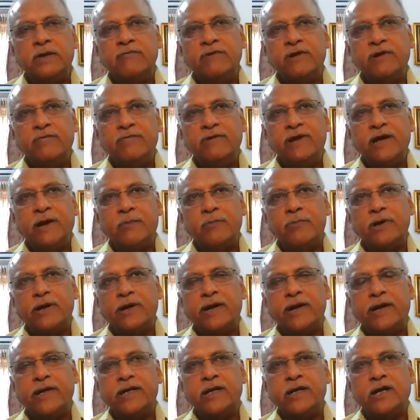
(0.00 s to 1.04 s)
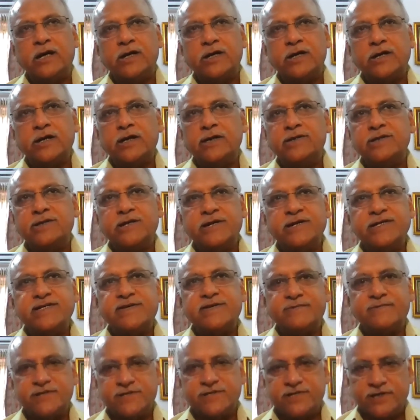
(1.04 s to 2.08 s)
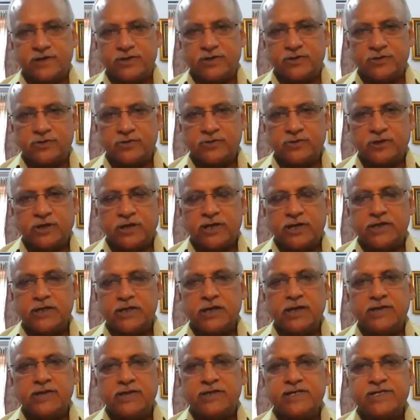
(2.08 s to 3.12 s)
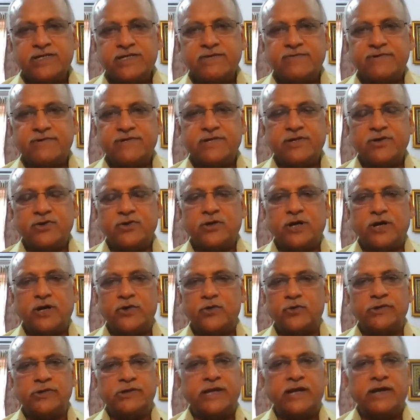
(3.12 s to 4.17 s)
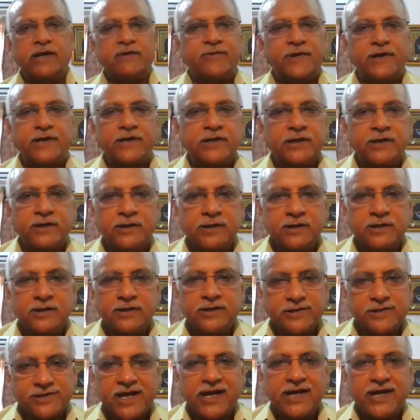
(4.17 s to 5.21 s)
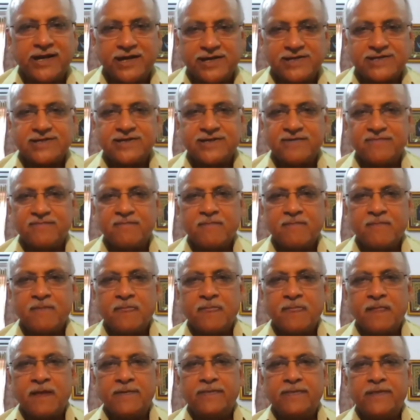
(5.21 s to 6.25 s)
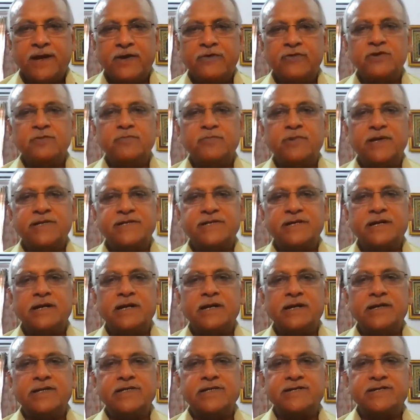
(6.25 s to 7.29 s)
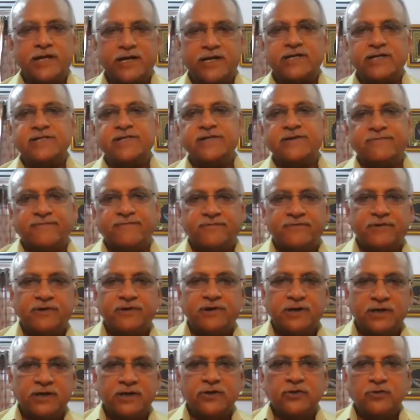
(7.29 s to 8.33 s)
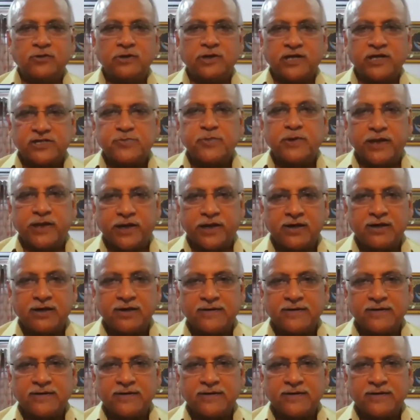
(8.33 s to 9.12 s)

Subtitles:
when we abrogated Article 370, Article 370, I don't think affected the Chinese. That was basically the status of, Kashmir